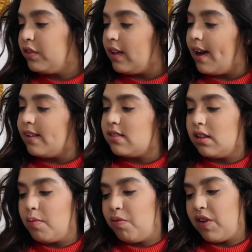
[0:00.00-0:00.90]
the Eyes
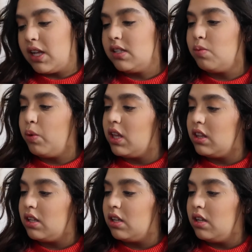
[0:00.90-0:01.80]
Lip Face with
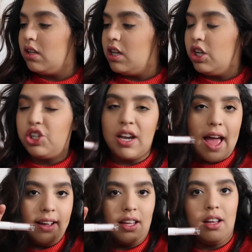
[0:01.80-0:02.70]
Jen
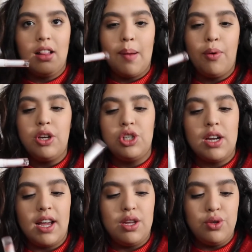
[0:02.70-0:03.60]
Atkin collaboration.
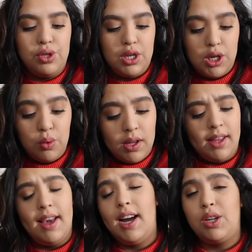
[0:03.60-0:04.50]
I use two.
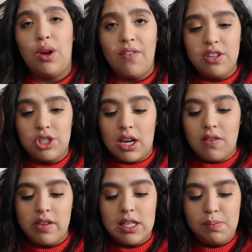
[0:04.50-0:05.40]
I don't have the shade
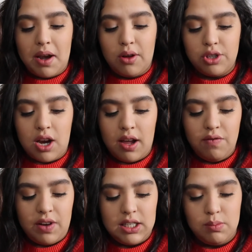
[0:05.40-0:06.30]
of these, but I'll try
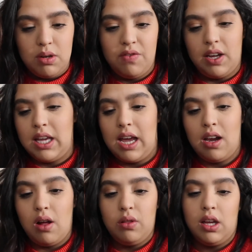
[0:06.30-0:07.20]
and find them, and if I can,
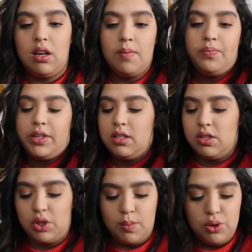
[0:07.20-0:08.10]
I'll link them in the
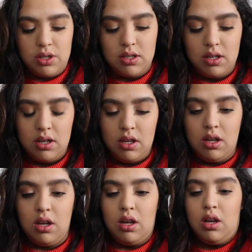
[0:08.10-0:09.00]
description
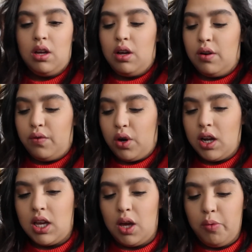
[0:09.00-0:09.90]
for
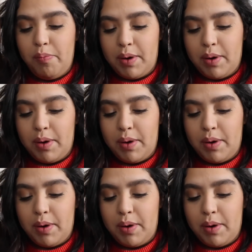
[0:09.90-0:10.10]
you.